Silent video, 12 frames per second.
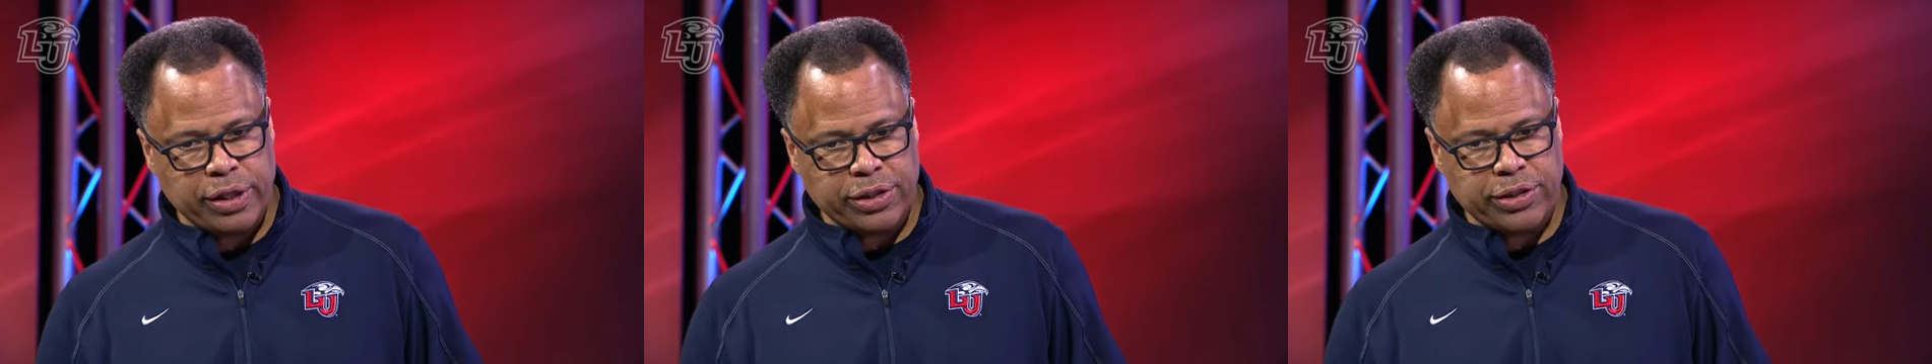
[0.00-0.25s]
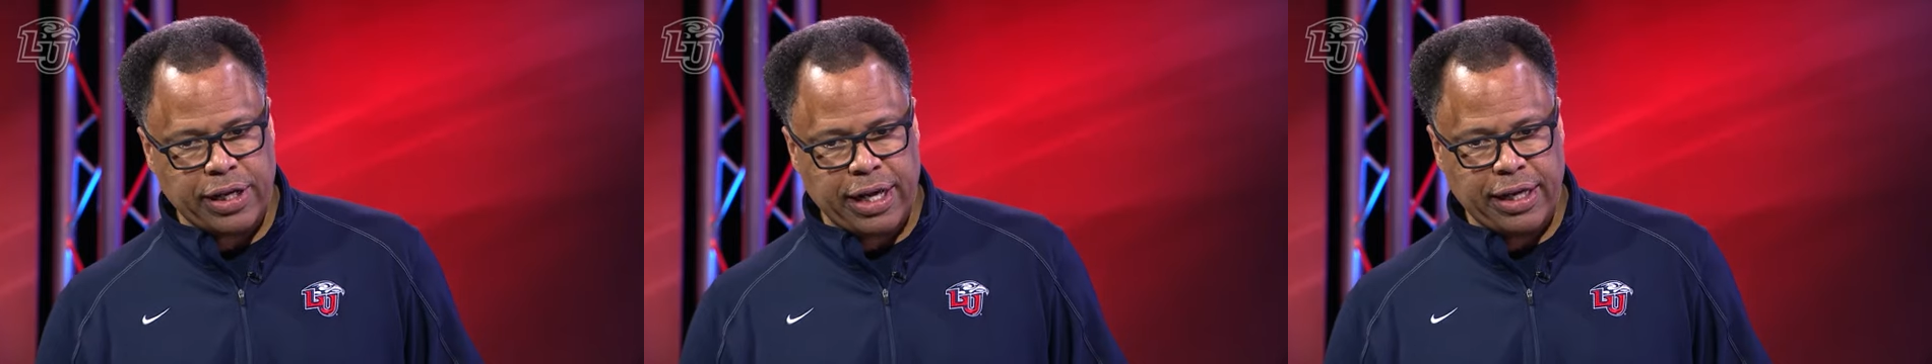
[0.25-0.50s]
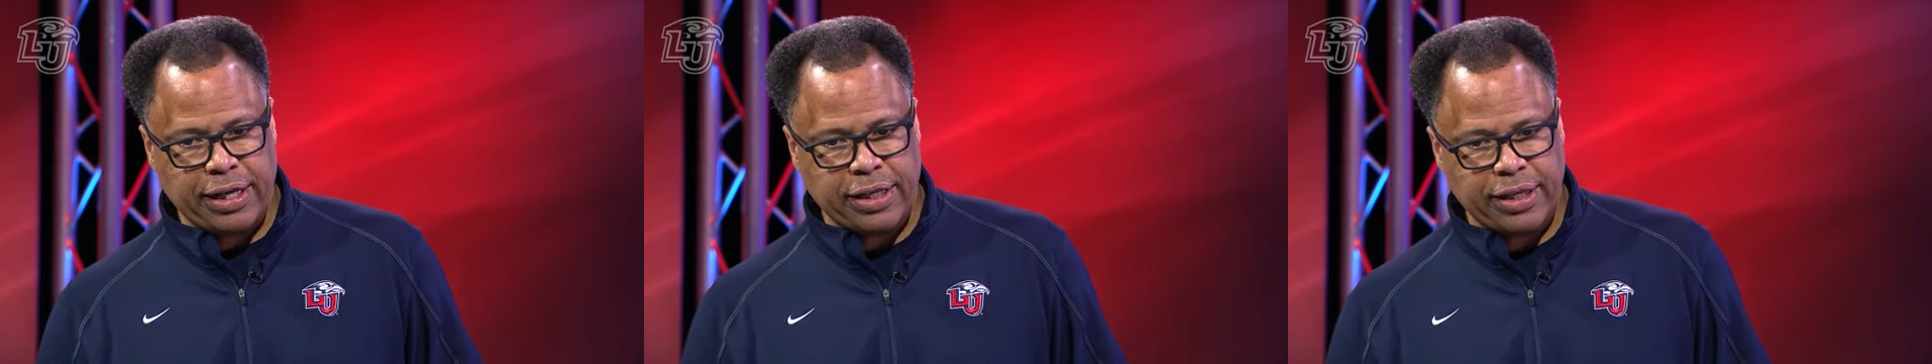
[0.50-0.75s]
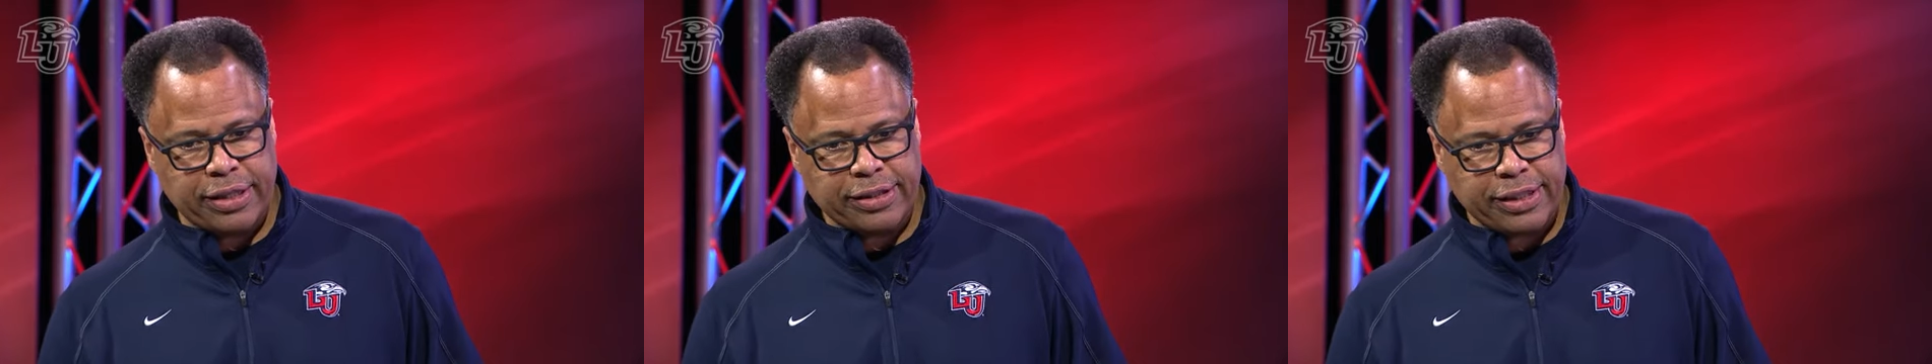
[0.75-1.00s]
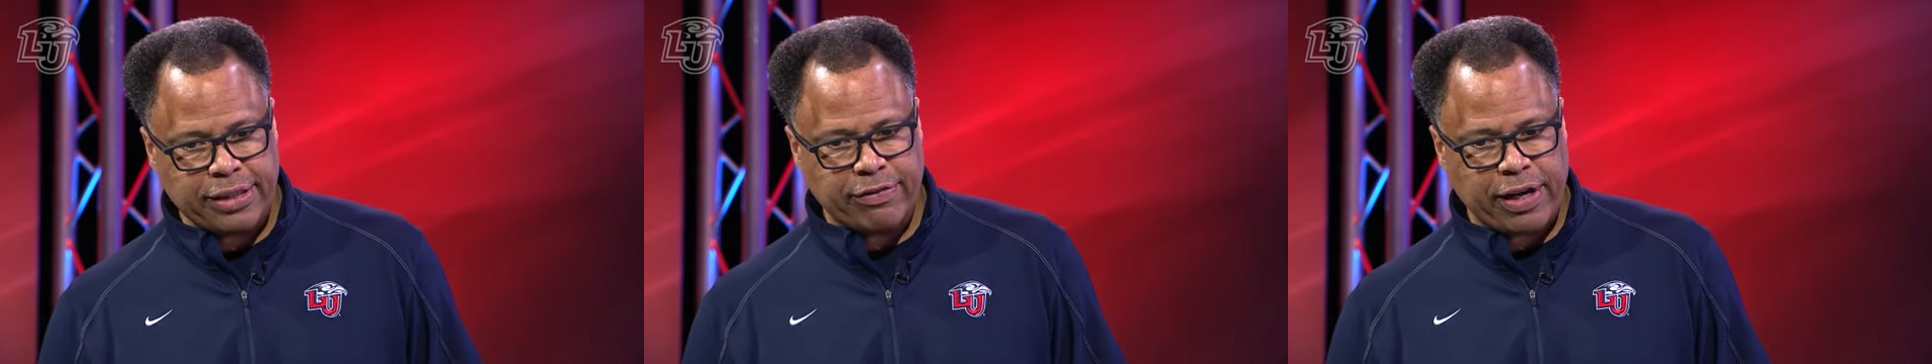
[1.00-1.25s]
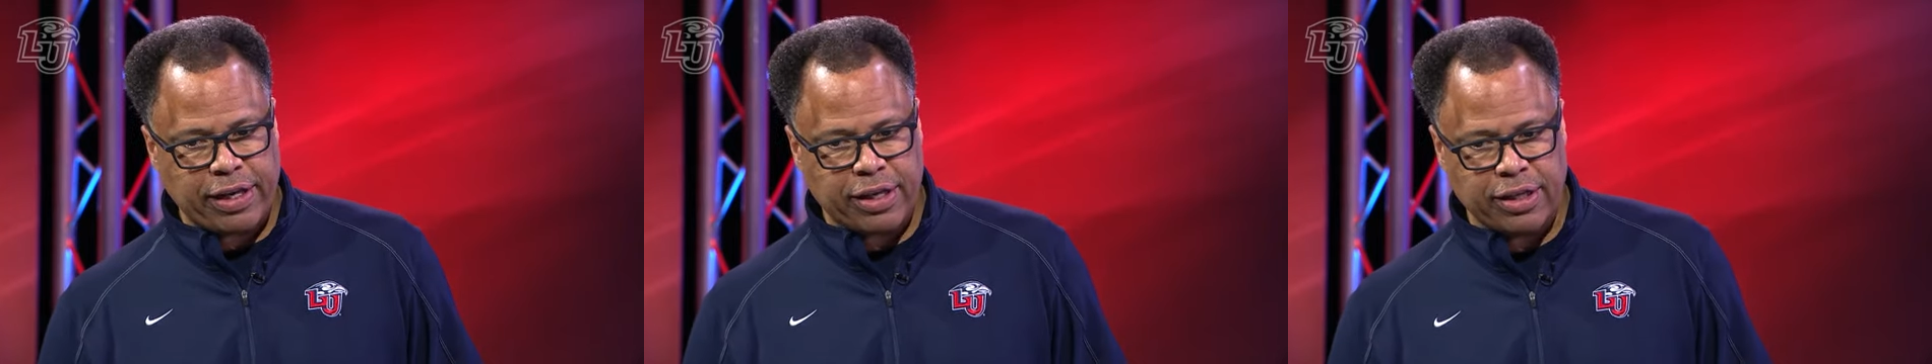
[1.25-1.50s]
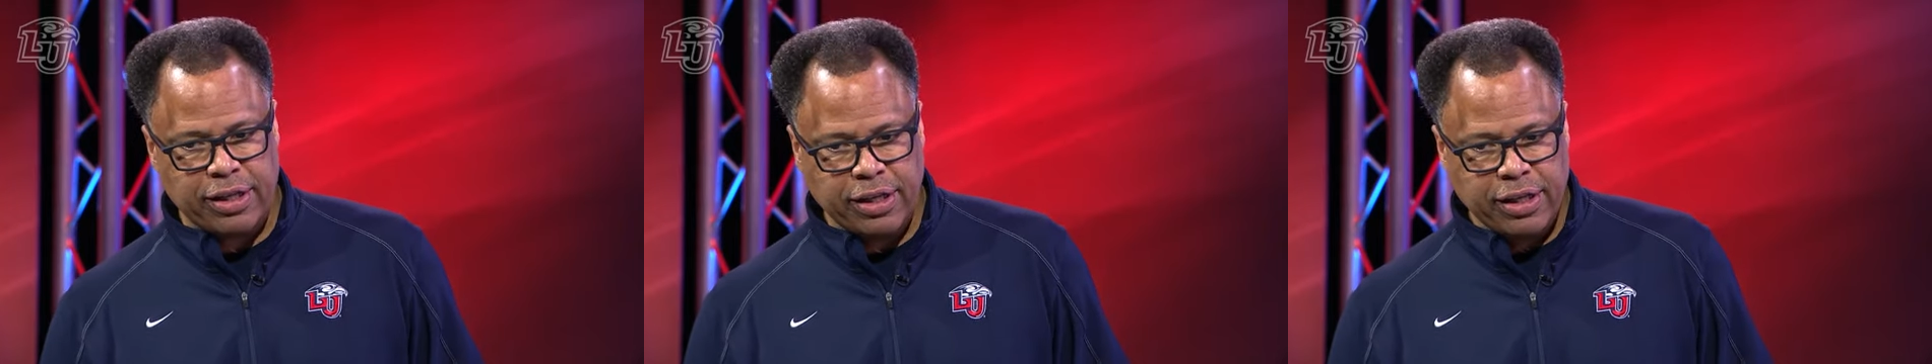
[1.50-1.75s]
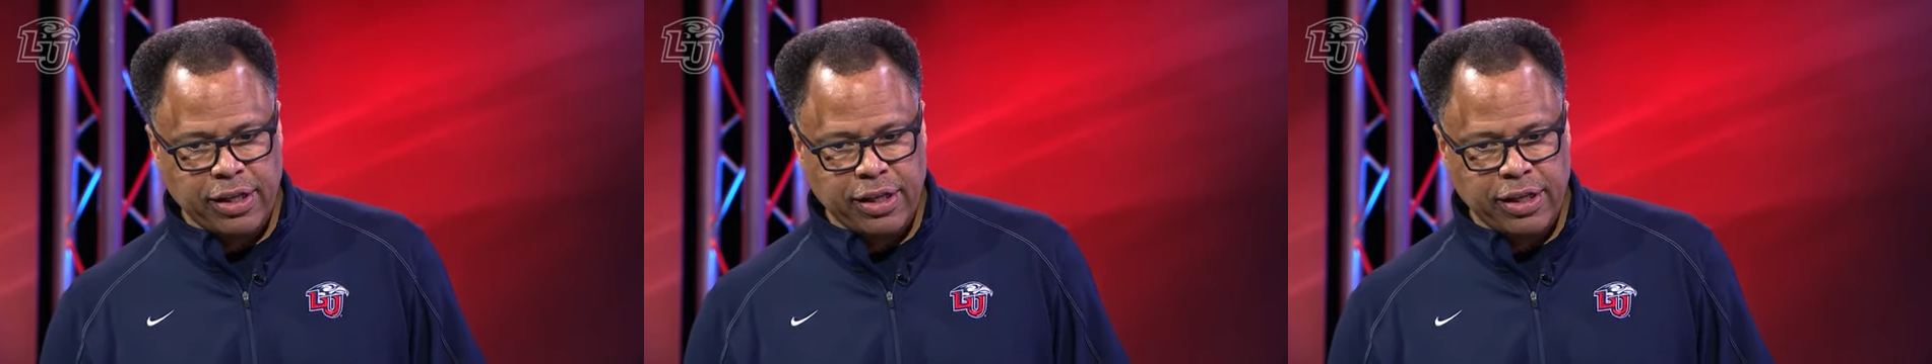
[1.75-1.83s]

going to try and uh, see if I can